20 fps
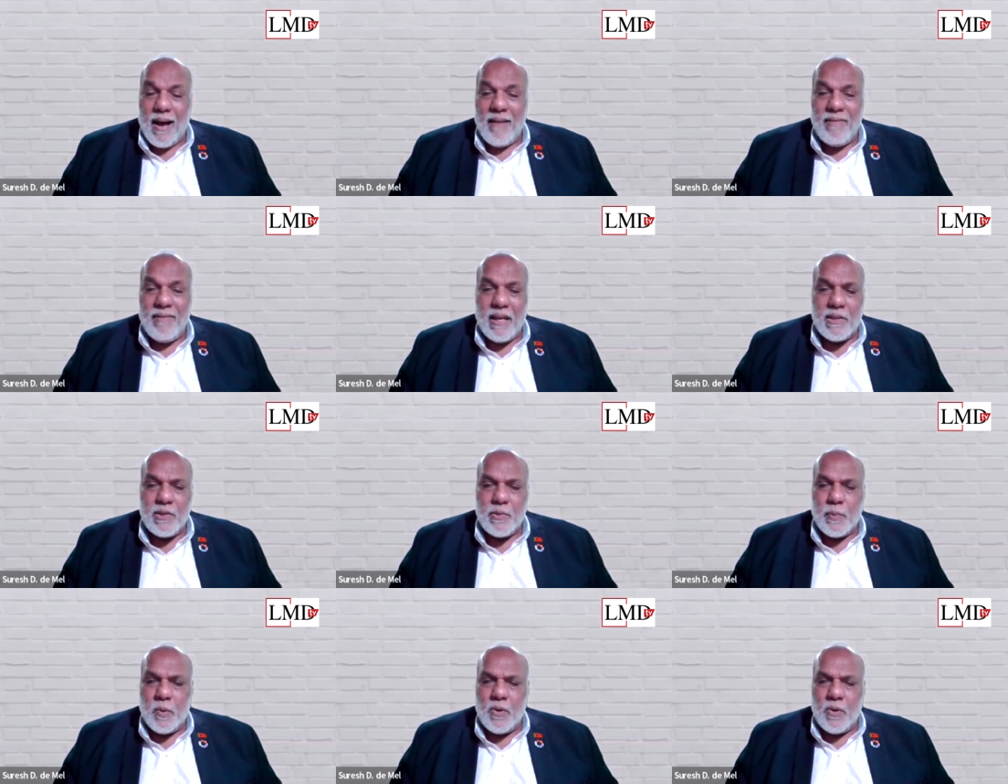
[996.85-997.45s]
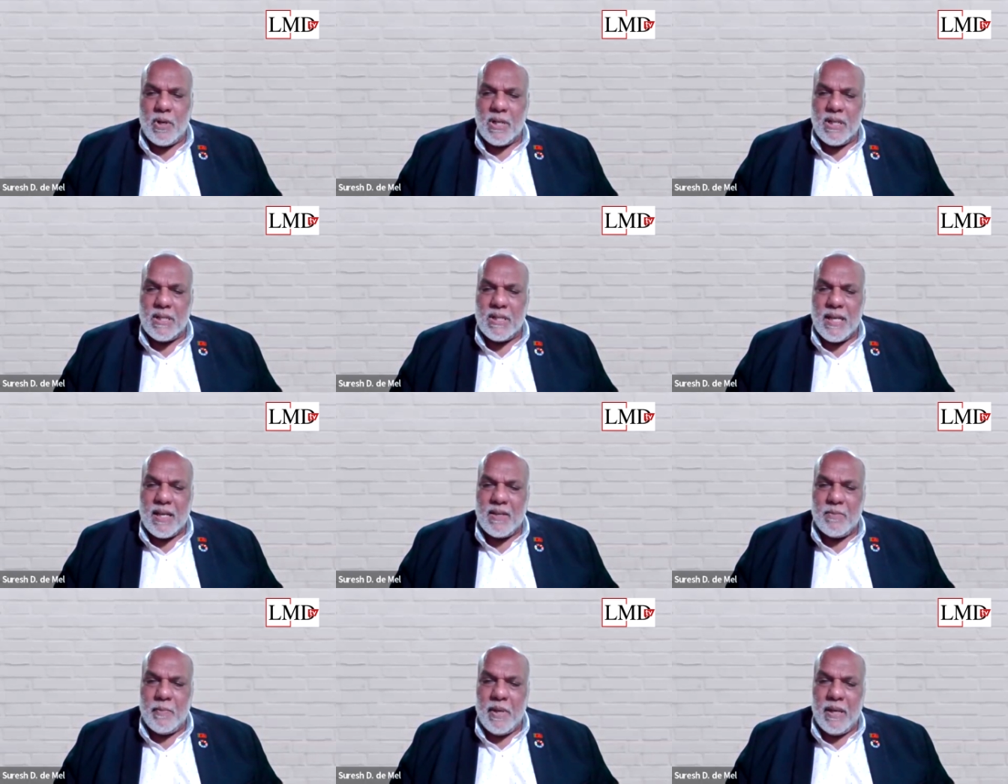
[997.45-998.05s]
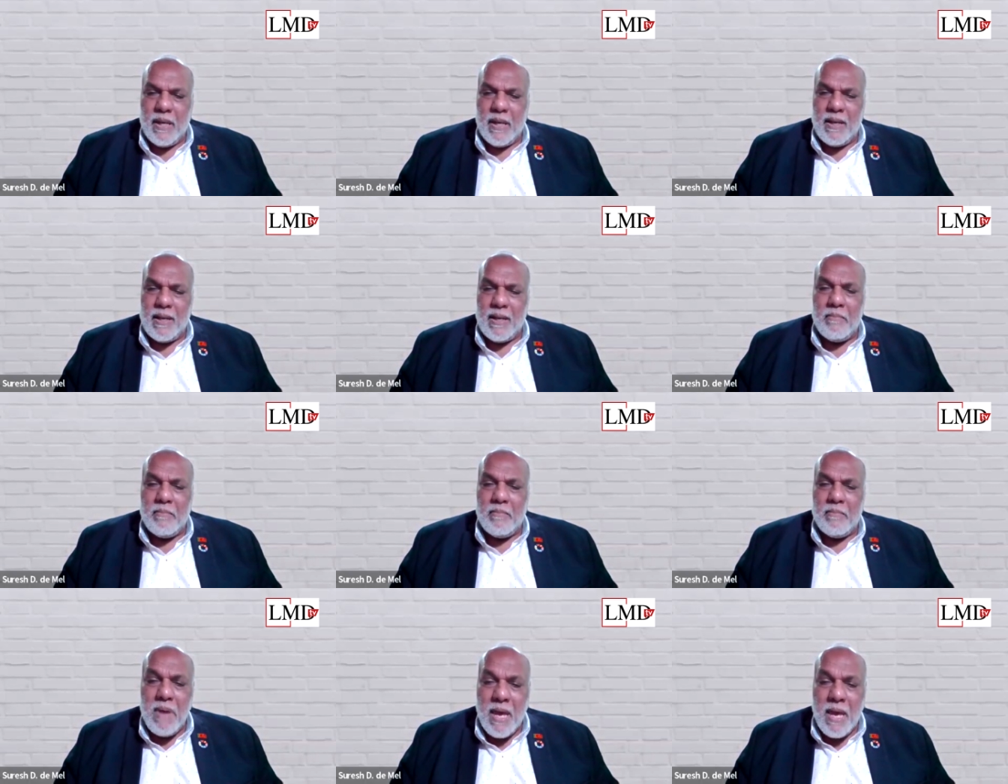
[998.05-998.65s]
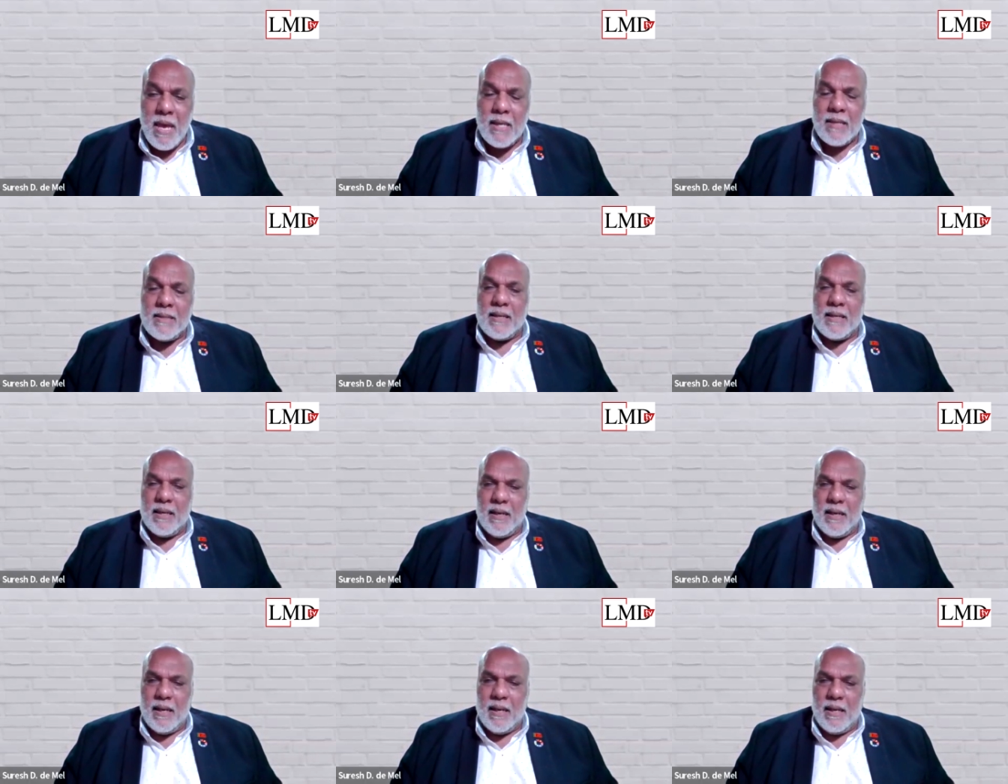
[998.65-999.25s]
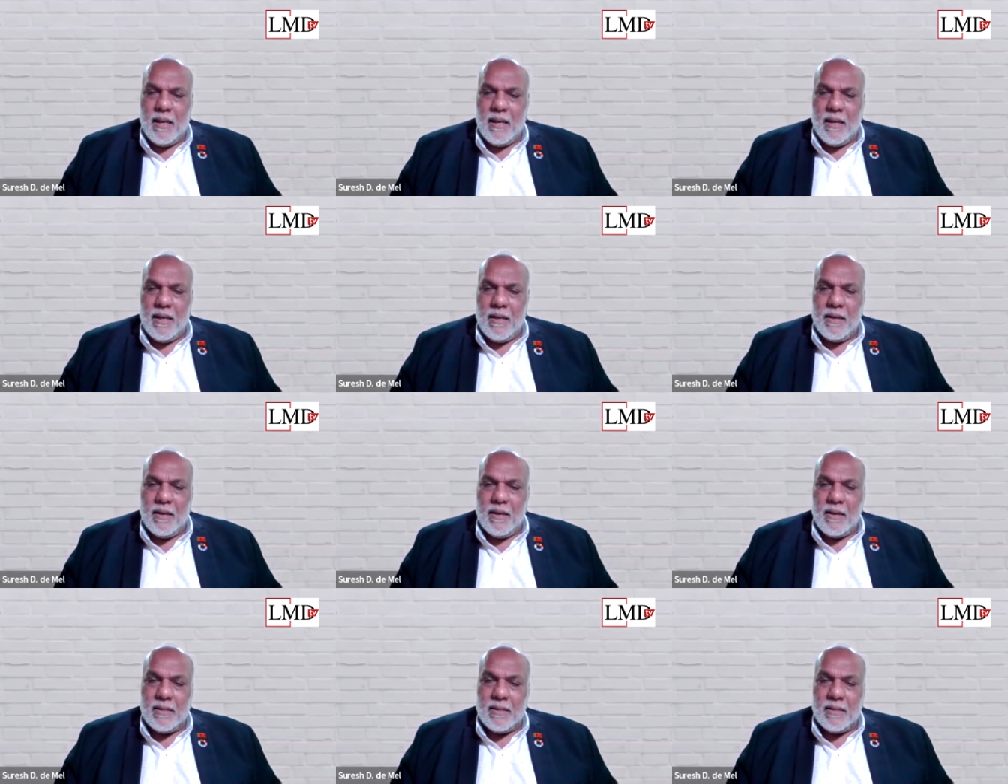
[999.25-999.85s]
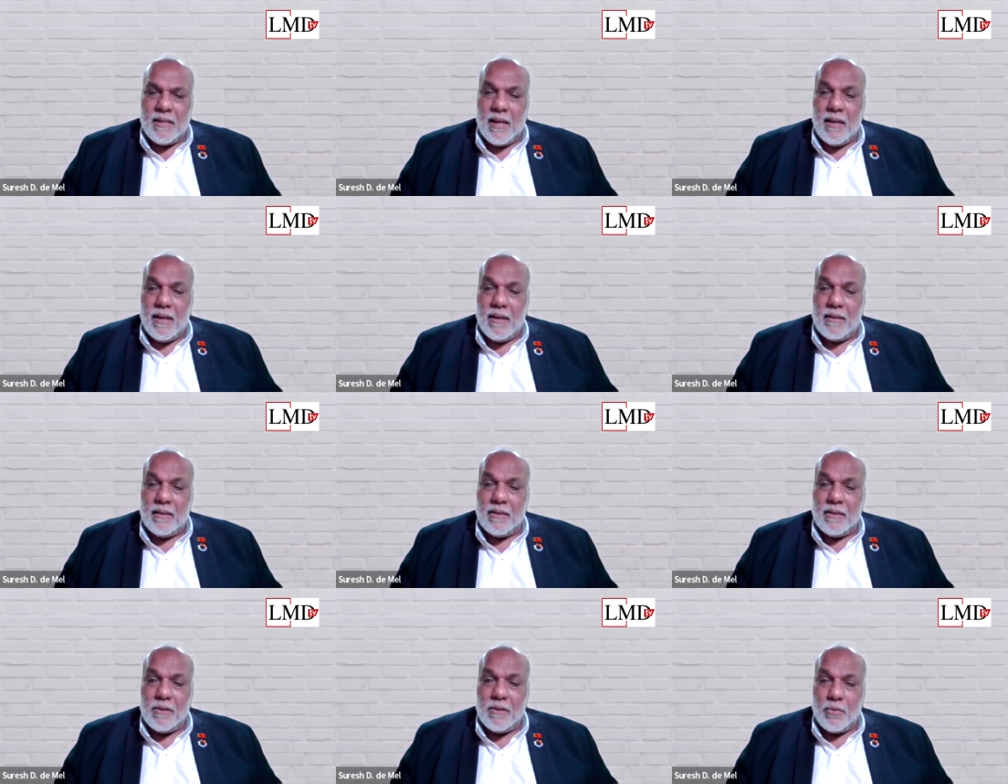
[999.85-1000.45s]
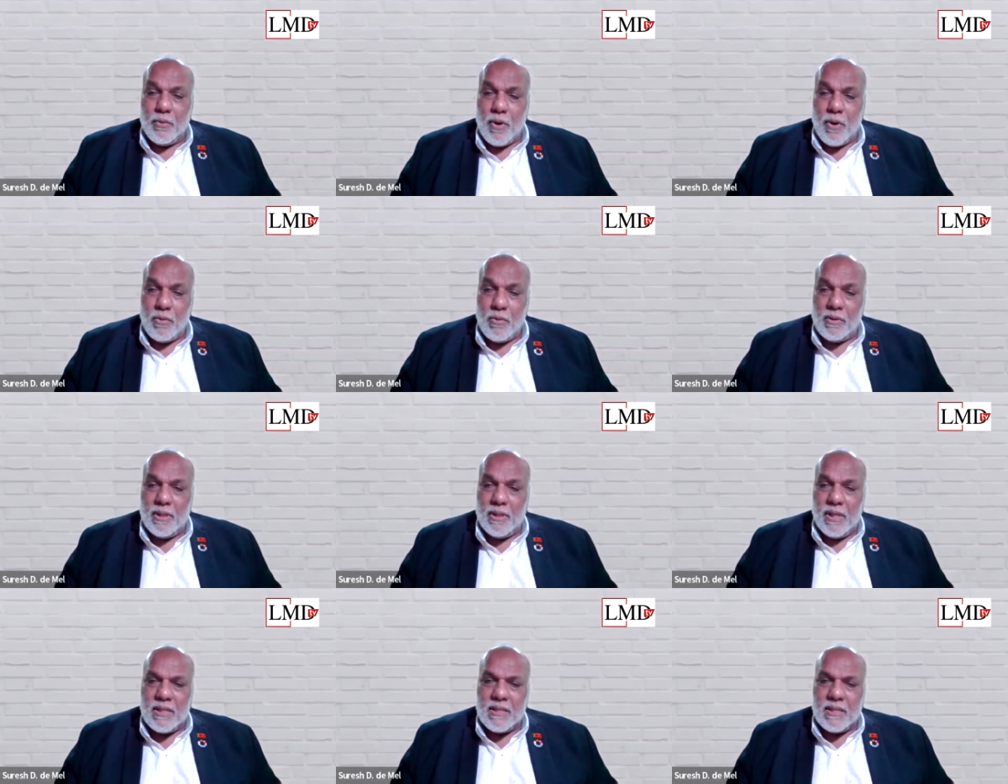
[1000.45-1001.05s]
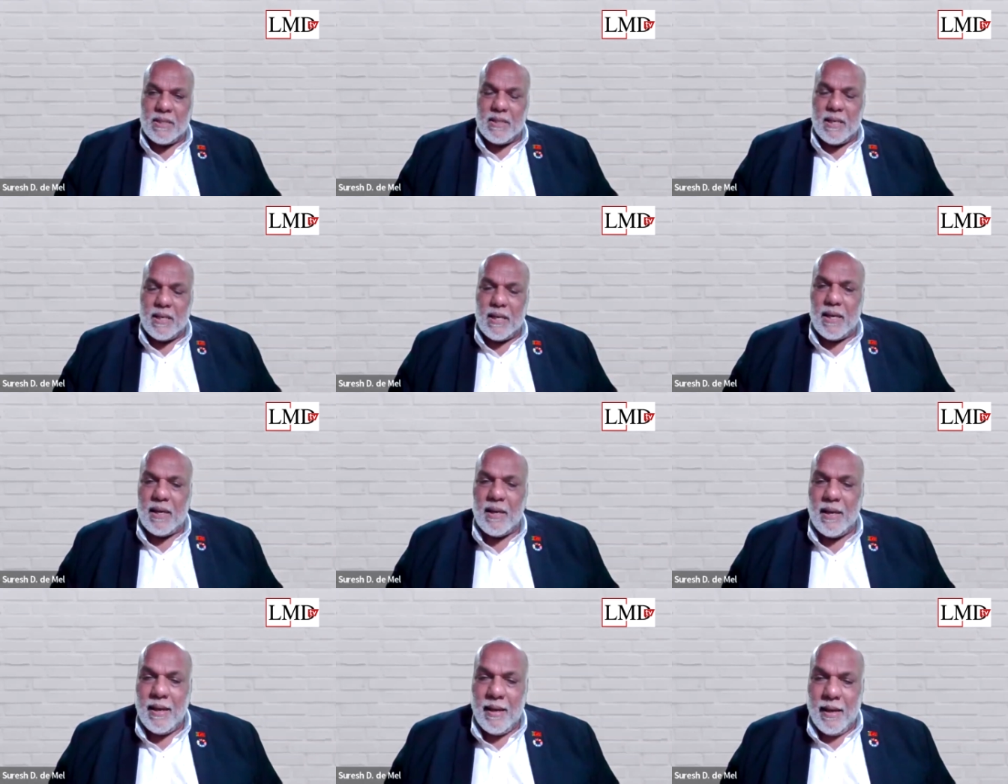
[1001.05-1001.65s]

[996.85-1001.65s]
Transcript: our exporters have been amazingly resilient throughout this